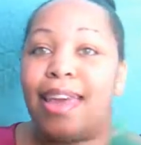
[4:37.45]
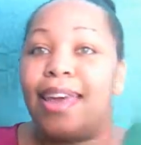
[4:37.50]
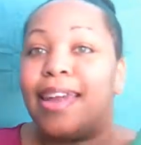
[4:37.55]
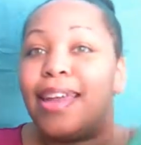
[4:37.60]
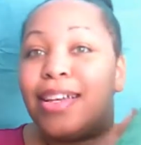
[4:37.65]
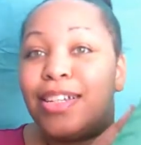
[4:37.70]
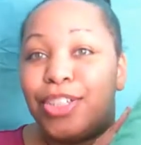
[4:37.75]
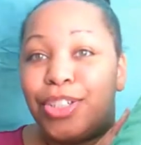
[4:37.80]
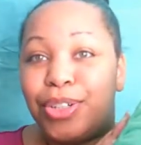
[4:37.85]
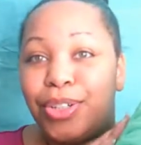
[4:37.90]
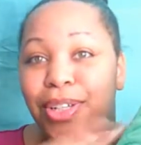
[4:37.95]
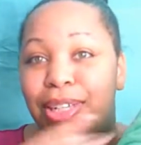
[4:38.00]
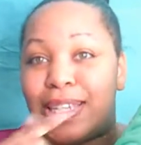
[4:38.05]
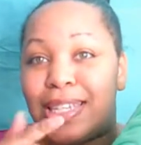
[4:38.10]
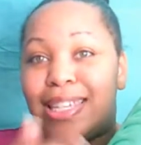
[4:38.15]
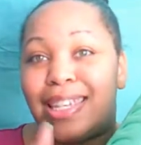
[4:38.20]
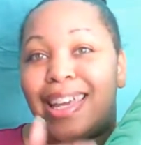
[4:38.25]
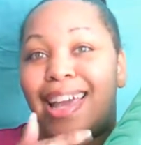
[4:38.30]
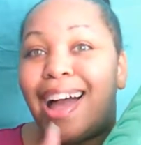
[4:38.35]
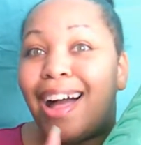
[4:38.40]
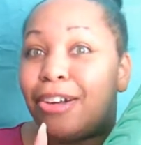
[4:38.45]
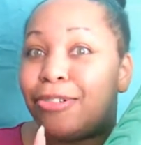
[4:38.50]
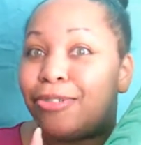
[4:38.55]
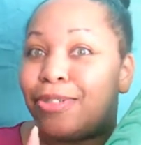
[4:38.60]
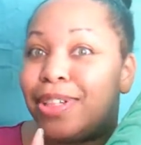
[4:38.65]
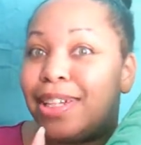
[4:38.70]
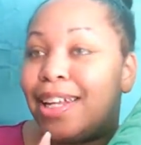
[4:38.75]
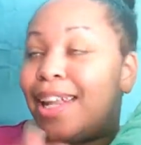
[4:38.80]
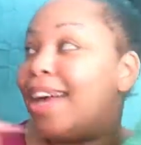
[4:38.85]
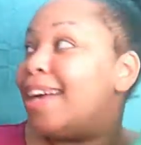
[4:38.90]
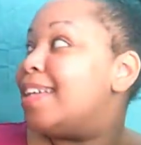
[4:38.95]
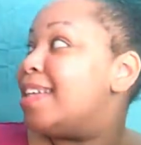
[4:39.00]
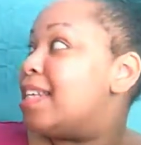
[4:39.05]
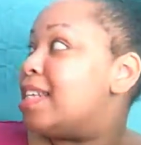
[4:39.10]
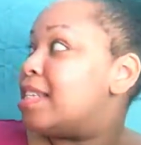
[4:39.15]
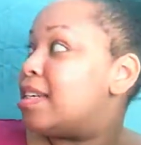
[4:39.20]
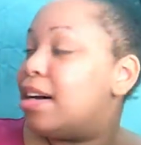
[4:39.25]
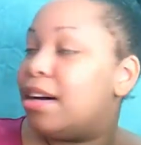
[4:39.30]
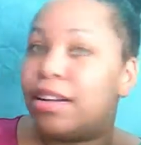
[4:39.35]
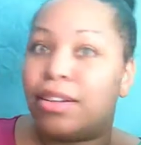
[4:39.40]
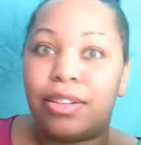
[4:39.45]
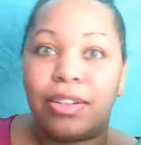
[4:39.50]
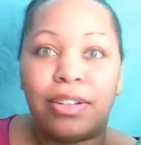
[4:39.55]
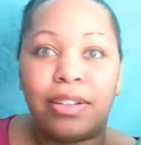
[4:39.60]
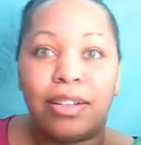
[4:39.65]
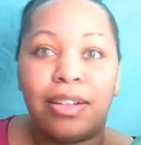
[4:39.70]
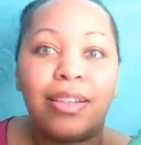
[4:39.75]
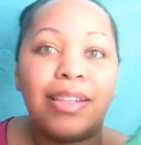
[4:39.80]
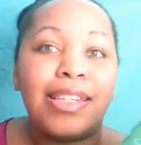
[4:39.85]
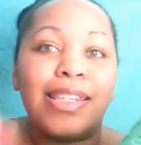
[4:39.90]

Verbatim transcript: and as you can see, I really like this color.